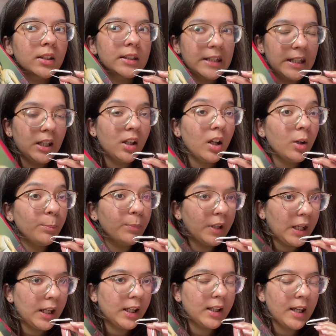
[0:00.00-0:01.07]
take a
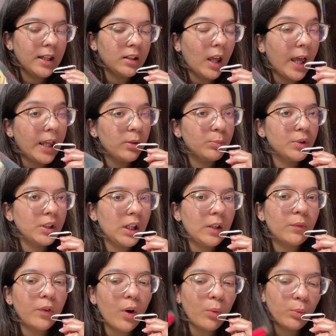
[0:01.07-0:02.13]
break and hibernate
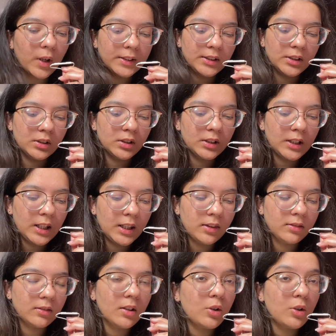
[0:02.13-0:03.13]
for 1 year in the